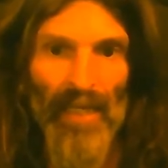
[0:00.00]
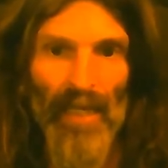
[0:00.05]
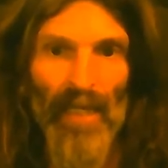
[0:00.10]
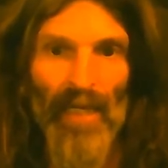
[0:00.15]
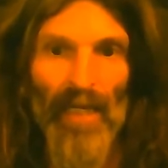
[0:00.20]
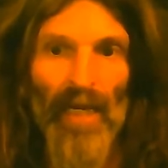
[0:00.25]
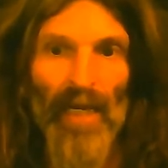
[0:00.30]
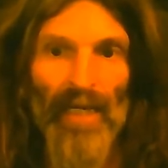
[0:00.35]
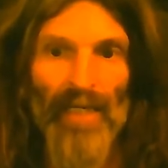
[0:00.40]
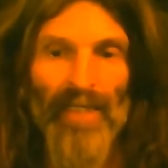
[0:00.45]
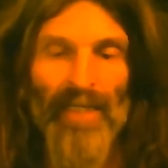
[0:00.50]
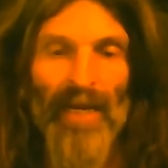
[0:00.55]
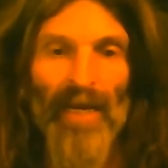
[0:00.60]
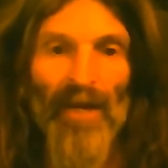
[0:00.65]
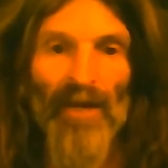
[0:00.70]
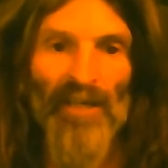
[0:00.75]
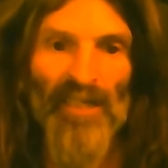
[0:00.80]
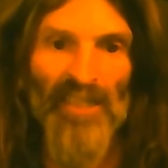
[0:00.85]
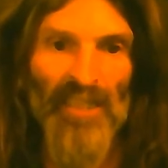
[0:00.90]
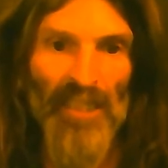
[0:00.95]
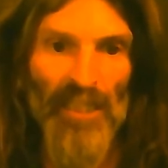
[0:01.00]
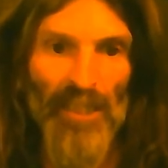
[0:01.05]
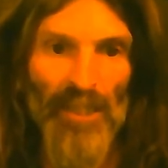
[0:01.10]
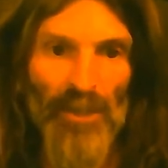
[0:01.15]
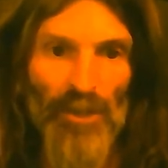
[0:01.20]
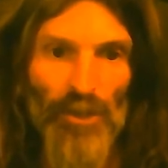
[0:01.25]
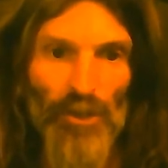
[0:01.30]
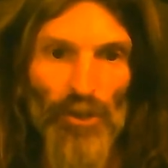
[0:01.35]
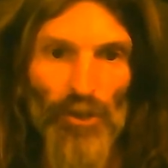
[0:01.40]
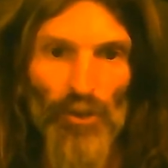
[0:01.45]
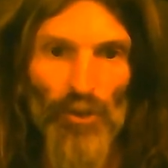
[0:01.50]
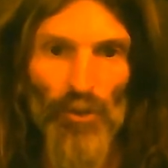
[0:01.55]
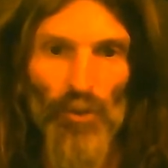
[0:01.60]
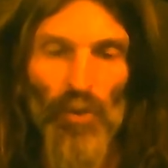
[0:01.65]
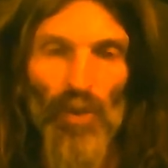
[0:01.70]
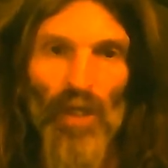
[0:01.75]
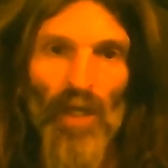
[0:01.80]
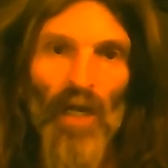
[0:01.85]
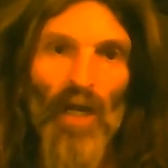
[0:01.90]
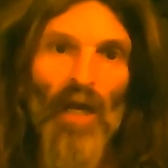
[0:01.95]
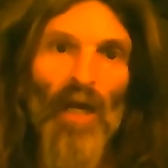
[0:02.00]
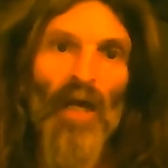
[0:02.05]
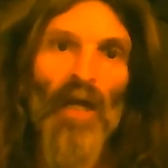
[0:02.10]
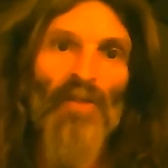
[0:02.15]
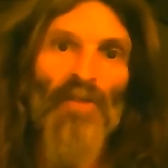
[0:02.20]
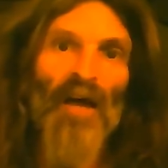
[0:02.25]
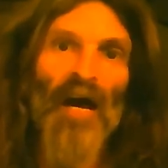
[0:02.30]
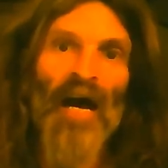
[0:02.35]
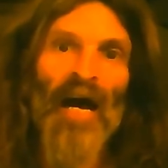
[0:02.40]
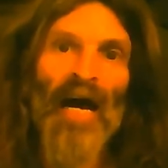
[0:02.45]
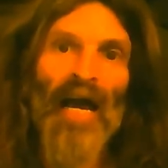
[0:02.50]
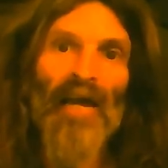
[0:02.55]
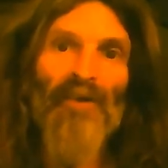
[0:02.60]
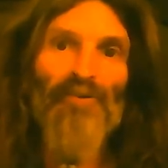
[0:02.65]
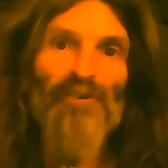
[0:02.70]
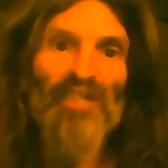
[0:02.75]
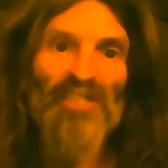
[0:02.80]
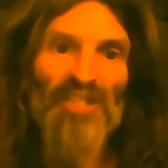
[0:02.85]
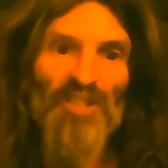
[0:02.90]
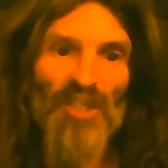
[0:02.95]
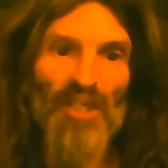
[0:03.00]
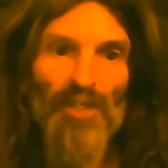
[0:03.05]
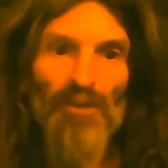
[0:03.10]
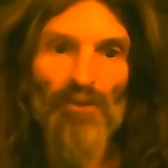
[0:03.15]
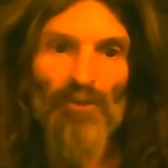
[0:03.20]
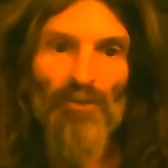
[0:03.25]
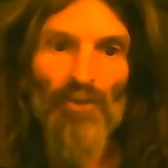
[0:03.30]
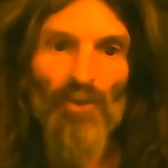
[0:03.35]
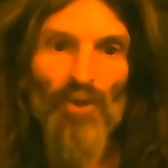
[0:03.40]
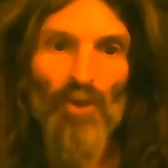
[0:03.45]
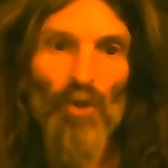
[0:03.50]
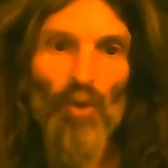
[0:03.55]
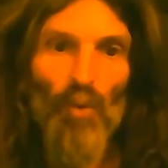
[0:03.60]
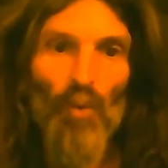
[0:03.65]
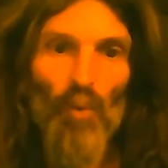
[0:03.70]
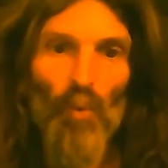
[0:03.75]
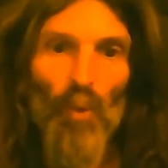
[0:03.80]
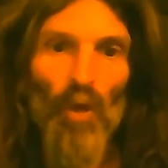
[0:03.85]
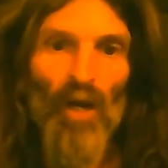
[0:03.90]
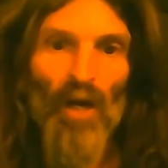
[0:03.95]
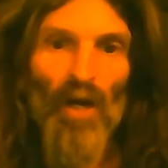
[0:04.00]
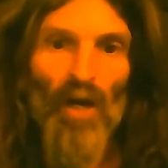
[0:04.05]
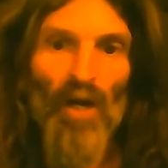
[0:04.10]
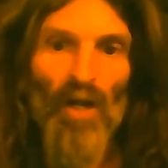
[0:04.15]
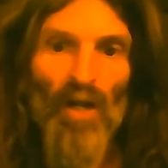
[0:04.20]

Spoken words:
I guarantee you the hydrogen will